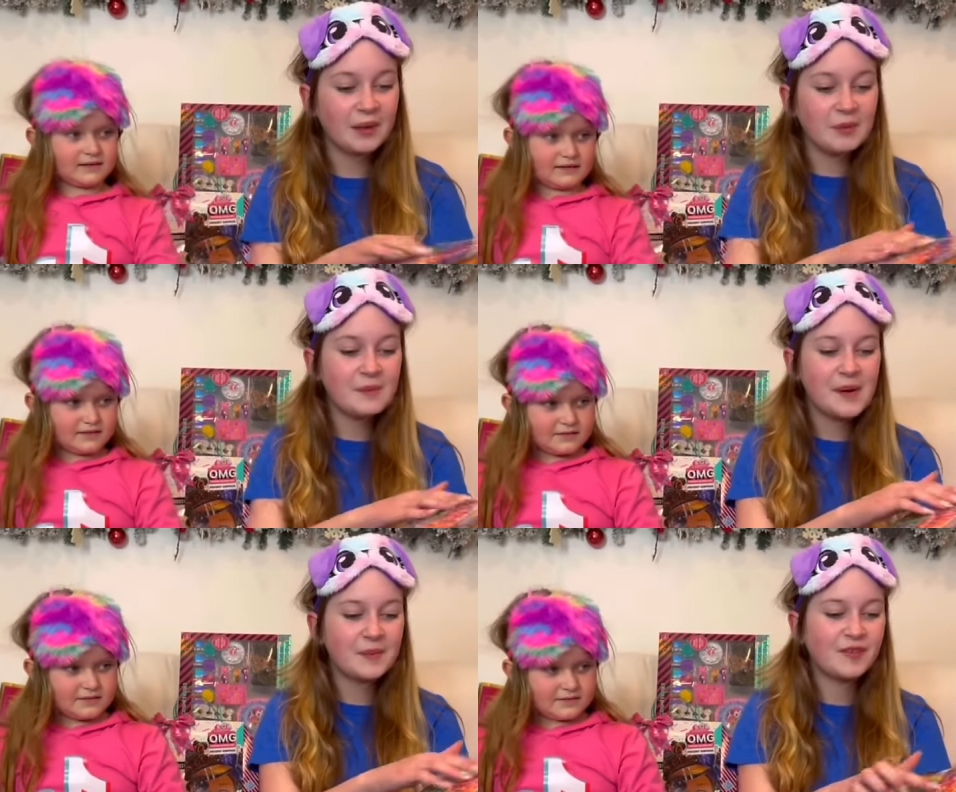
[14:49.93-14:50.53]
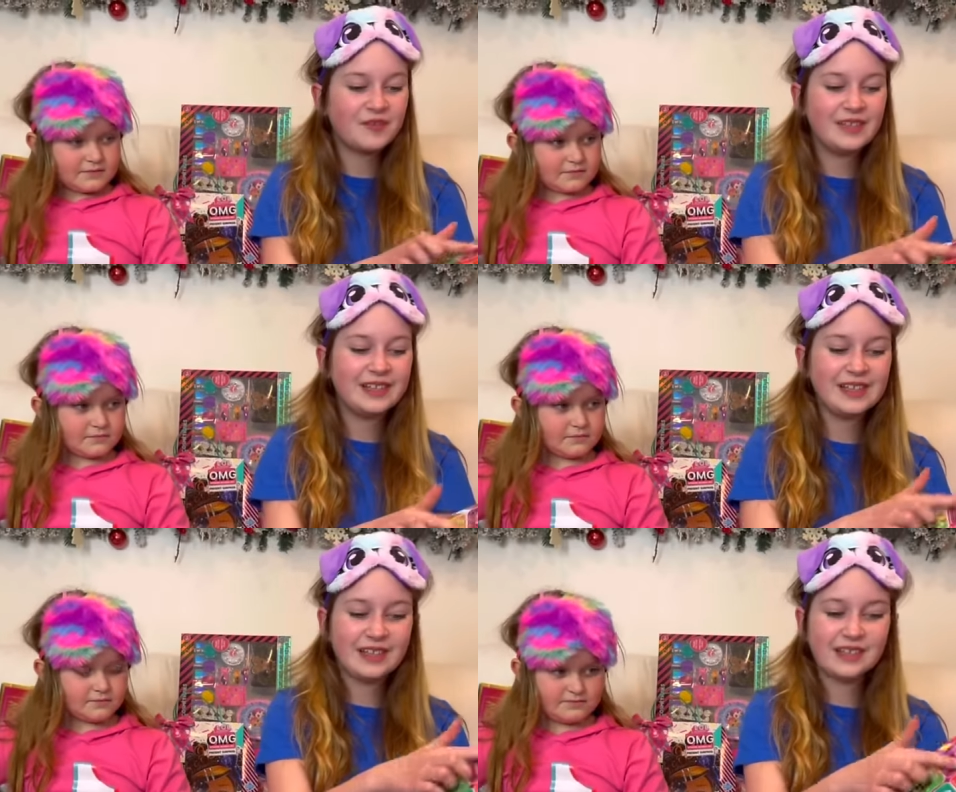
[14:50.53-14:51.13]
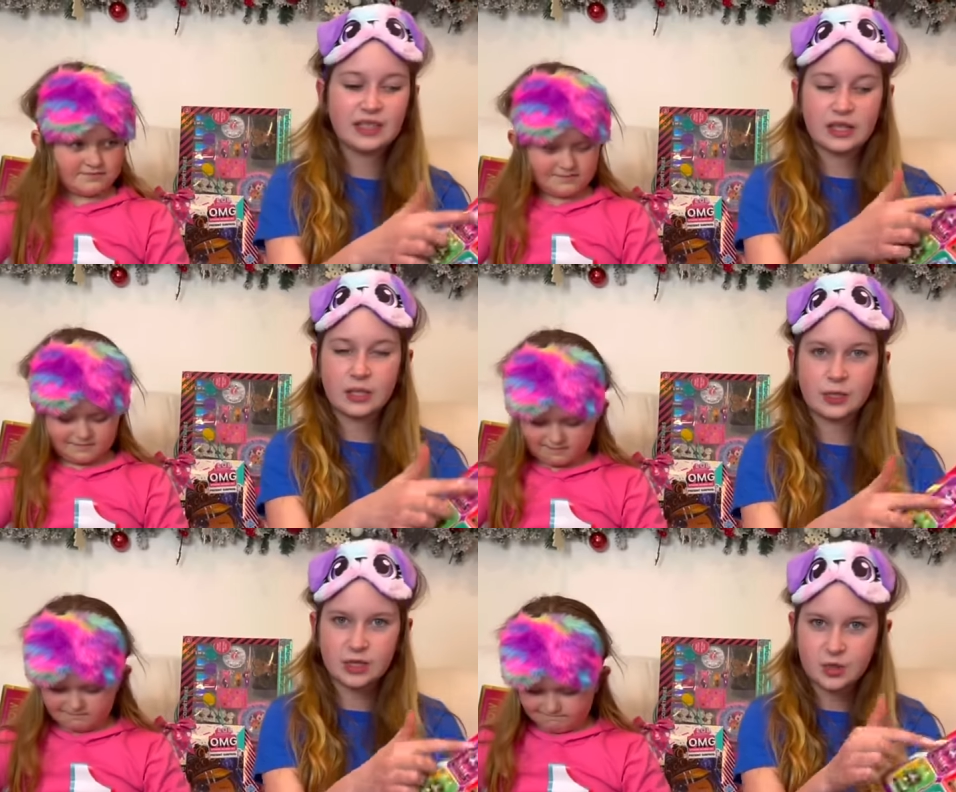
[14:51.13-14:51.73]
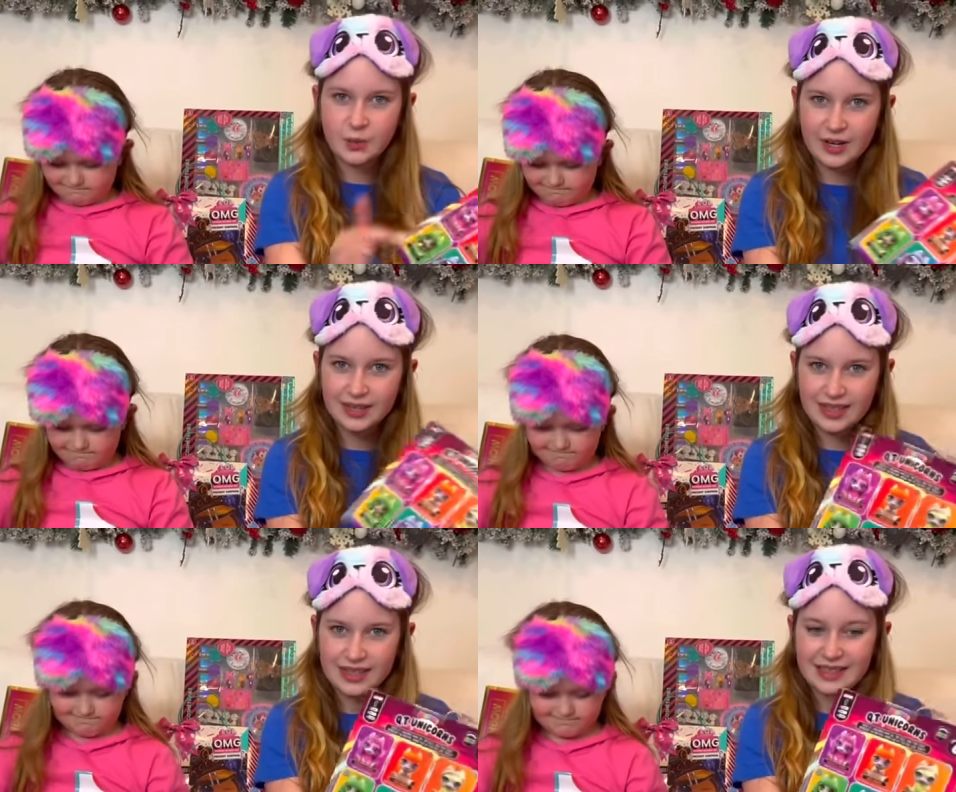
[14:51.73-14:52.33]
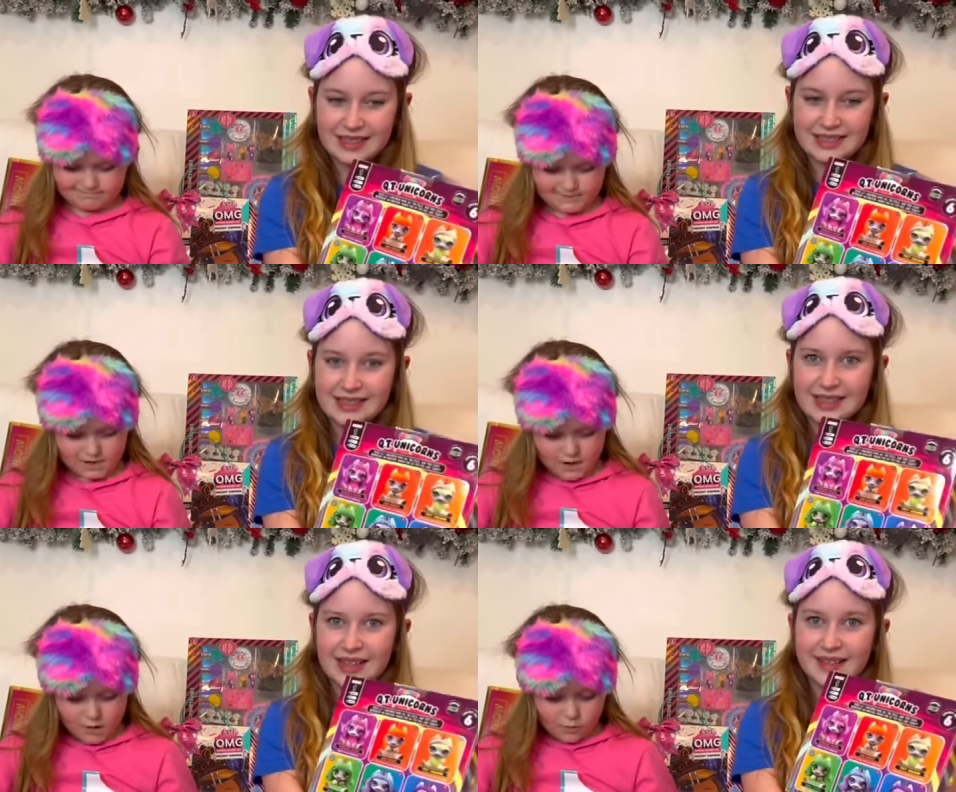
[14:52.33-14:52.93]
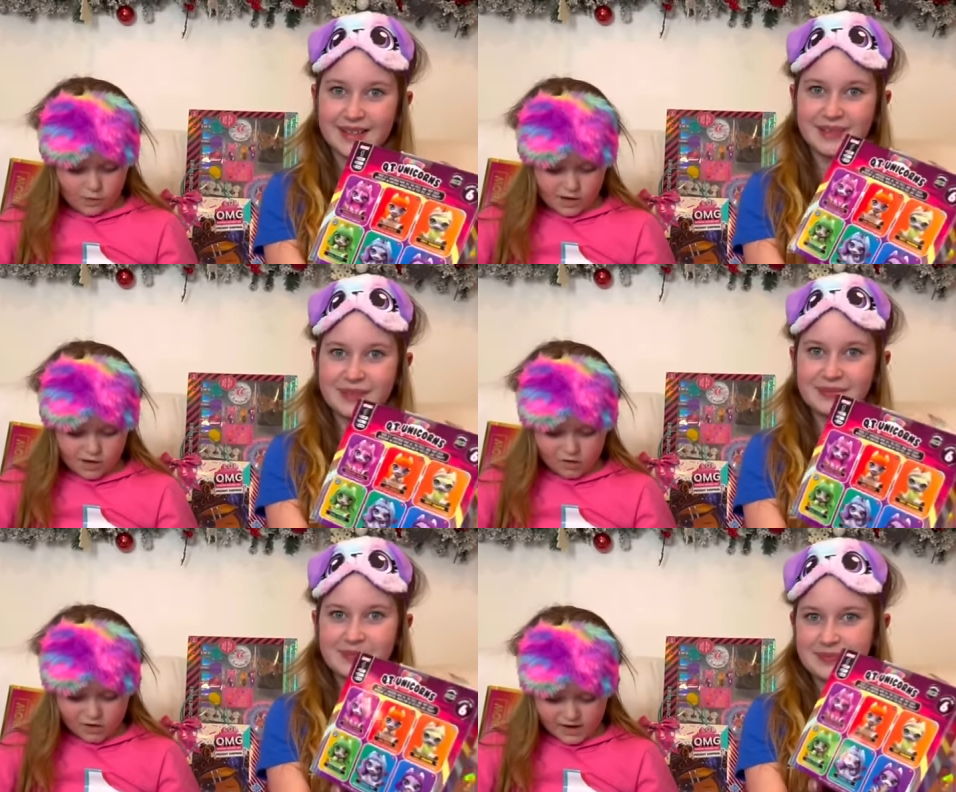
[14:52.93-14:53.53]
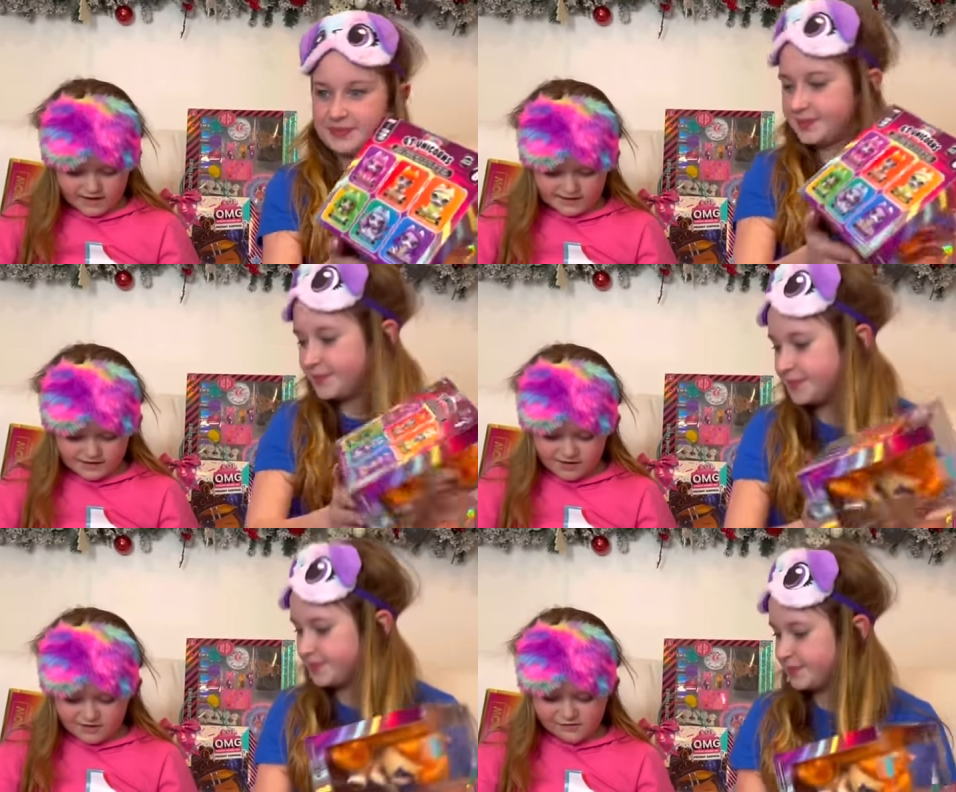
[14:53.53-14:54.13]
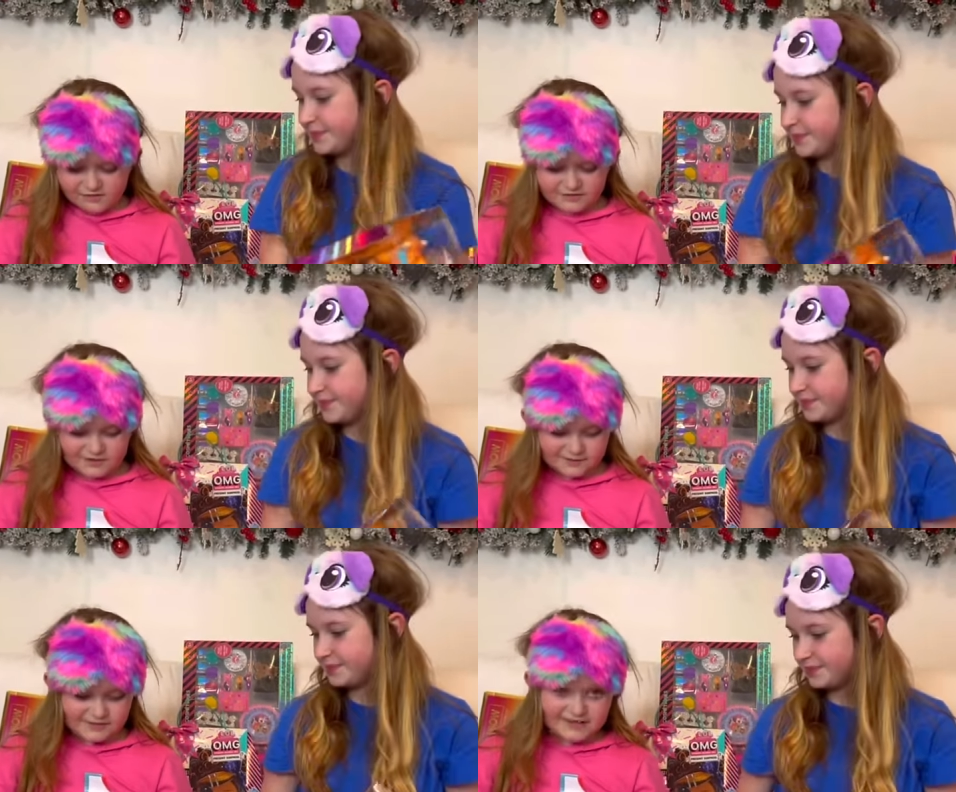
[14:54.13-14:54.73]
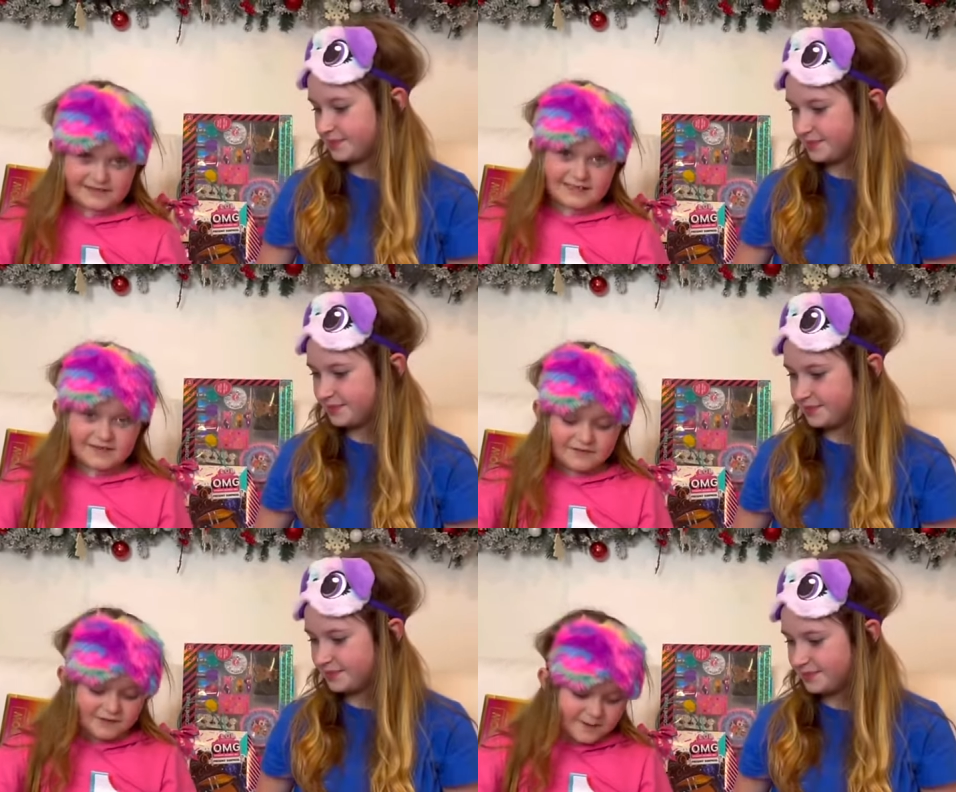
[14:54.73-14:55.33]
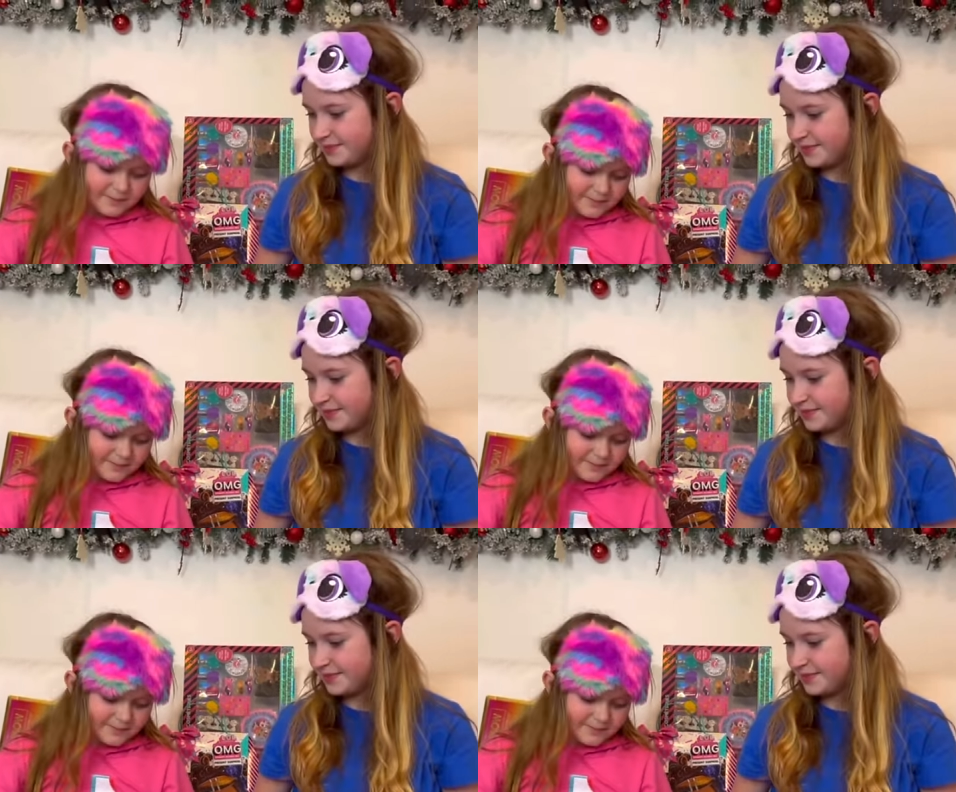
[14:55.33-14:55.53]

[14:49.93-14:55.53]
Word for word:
Speaker 1: remember feeling these like little square things.
Speaker 2: Well, I thought of something different,